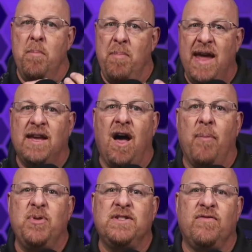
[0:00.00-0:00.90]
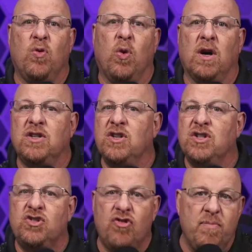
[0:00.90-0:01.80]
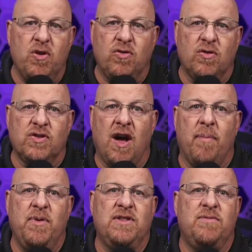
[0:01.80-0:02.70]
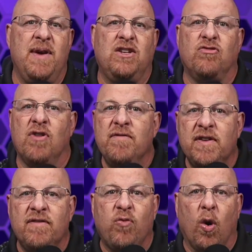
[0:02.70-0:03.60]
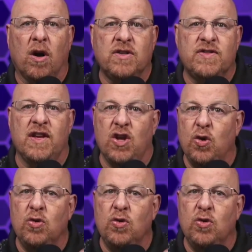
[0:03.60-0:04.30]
make copies of the work, to distribute those copies, to make derivative works that